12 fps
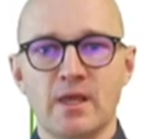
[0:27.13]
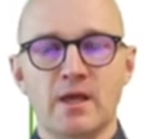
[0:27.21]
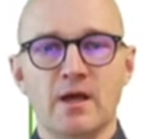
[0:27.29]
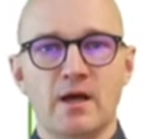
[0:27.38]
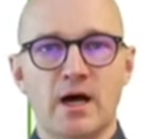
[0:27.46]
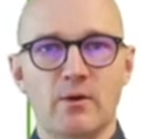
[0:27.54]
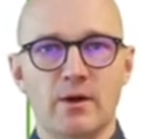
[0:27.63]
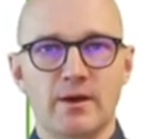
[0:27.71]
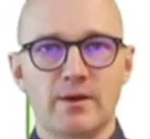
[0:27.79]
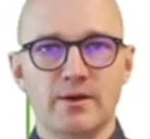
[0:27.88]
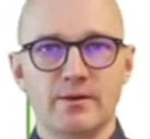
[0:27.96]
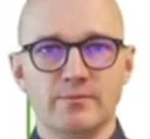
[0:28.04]

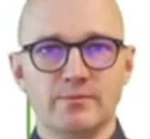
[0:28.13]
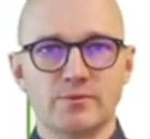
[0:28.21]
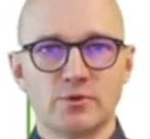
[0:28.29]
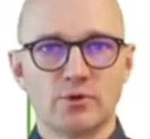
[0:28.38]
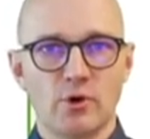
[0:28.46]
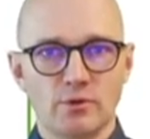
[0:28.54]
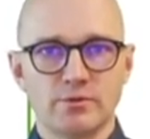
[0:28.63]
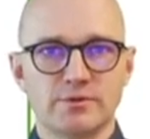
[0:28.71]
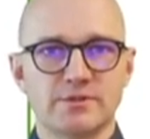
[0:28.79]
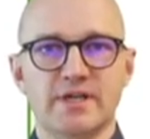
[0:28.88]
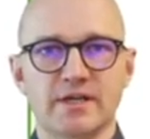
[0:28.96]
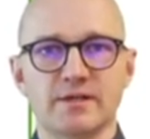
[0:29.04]
Our core
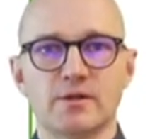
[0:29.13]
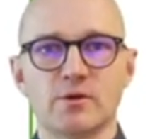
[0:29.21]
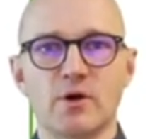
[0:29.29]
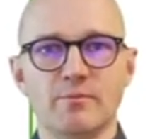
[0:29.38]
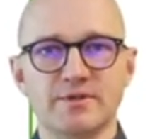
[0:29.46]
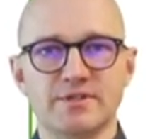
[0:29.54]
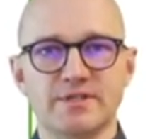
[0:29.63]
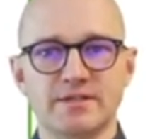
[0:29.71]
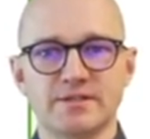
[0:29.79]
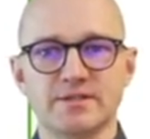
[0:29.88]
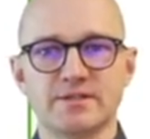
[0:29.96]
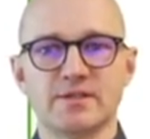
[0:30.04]
technical
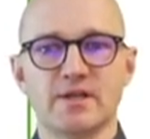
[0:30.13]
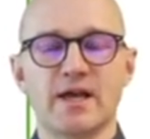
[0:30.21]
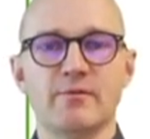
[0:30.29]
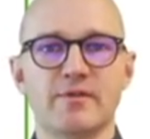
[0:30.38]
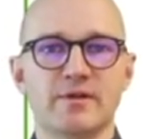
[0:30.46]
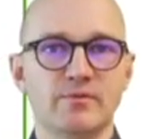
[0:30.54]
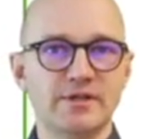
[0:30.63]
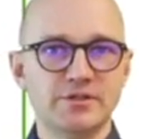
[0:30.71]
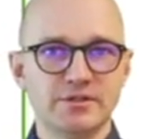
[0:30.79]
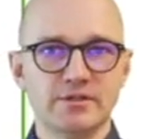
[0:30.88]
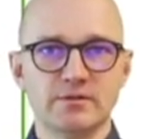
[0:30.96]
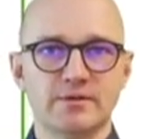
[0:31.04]
competences lie within
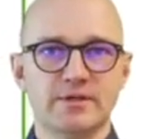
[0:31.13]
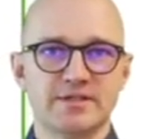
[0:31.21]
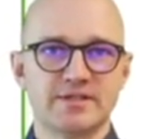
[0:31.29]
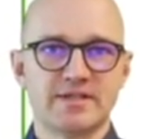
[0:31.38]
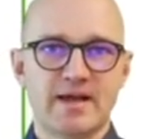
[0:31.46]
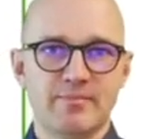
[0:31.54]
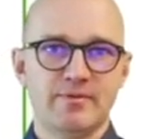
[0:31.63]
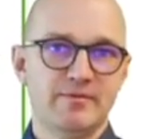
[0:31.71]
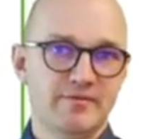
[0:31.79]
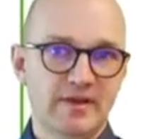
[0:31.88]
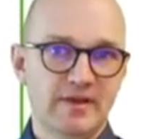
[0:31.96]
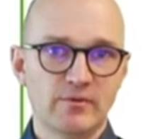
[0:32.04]
Windchill, SAP,
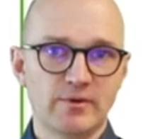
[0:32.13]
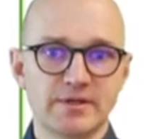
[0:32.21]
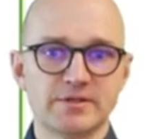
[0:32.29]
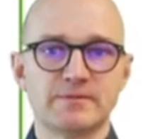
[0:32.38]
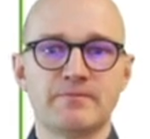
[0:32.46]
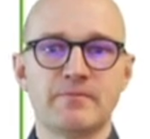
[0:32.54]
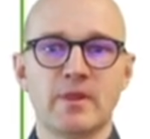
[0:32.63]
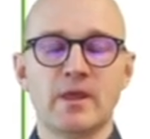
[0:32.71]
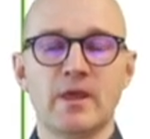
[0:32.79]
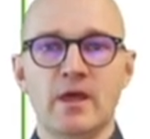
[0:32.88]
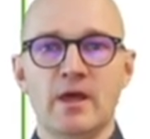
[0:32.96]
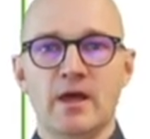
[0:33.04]
ThingWorx,
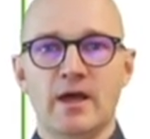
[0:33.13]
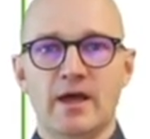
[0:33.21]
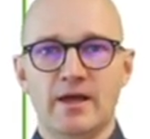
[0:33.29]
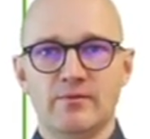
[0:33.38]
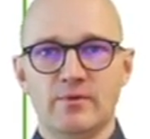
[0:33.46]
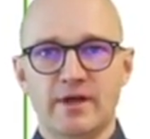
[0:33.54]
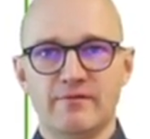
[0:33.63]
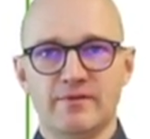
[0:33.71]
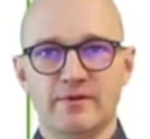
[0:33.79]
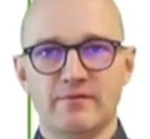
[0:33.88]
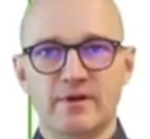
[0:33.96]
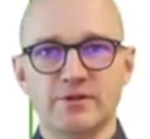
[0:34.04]
and we have a
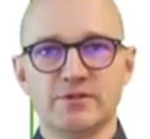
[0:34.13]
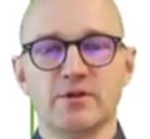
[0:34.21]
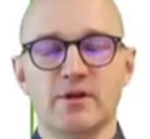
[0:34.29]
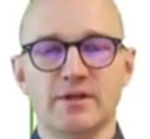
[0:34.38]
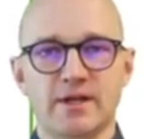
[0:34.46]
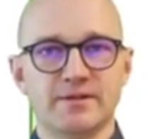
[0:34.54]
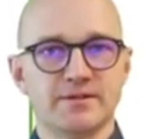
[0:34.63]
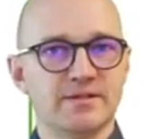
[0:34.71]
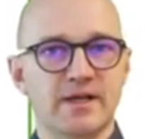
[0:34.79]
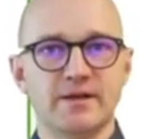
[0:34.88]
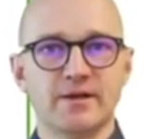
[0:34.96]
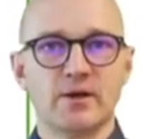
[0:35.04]
very solid
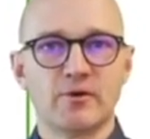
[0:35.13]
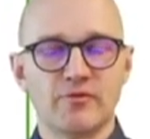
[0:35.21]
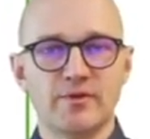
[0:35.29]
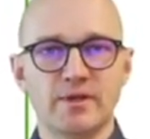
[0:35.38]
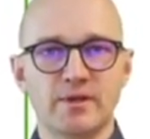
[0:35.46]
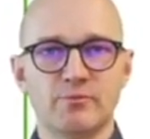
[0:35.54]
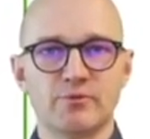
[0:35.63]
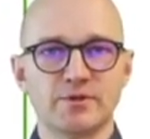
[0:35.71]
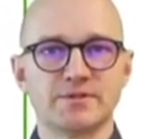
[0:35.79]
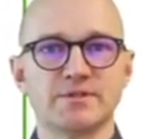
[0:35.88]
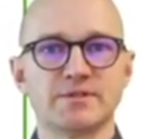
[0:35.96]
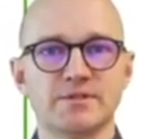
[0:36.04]
understanding of the
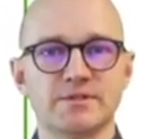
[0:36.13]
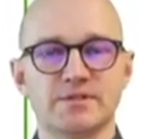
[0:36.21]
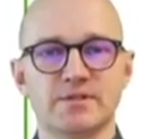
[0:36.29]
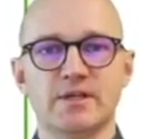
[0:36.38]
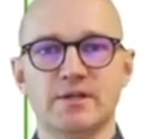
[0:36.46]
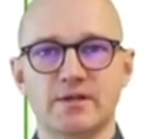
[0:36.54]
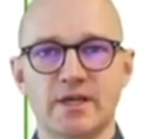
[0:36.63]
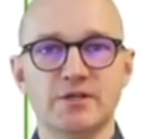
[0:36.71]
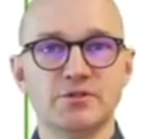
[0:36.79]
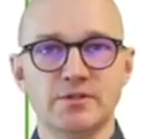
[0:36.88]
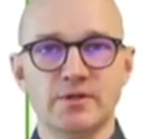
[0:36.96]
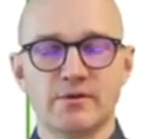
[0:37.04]
processes in
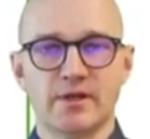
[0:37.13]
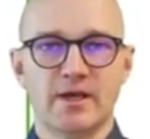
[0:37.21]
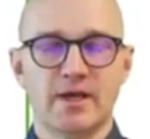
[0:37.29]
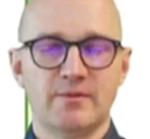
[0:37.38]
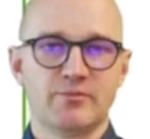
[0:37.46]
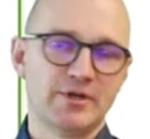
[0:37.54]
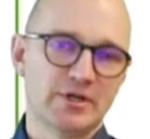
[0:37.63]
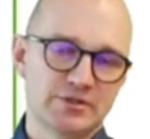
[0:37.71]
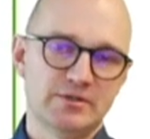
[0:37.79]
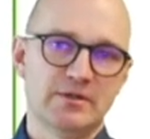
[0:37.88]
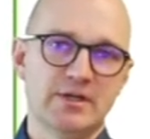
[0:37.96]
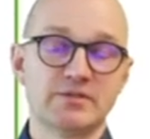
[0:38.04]
engineering and
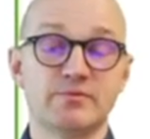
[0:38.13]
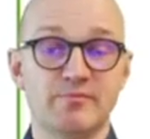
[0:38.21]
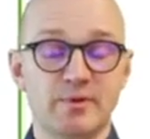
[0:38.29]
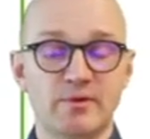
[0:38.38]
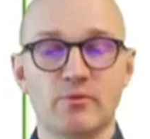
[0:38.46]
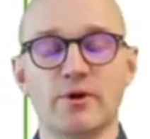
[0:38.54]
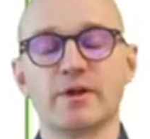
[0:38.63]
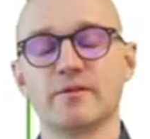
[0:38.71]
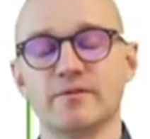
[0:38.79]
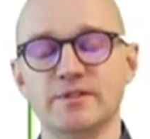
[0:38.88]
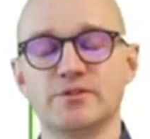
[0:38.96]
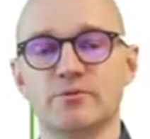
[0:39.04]
production, as we've been working in
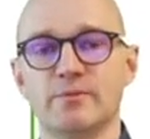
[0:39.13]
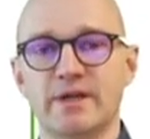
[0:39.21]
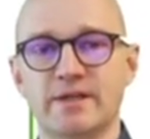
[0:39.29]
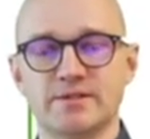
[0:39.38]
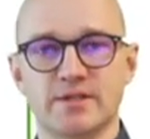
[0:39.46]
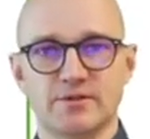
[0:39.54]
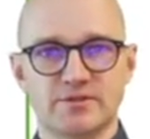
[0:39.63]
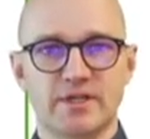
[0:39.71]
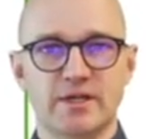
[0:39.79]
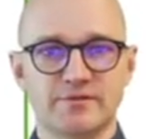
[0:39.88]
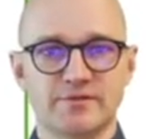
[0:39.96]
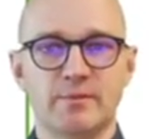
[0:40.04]
these domains
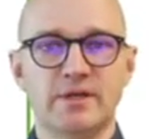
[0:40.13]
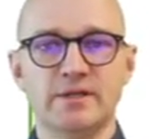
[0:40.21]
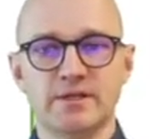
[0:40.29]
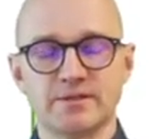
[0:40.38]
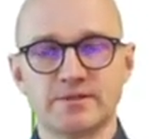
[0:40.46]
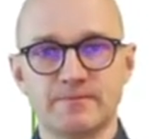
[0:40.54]
ourselves for many years.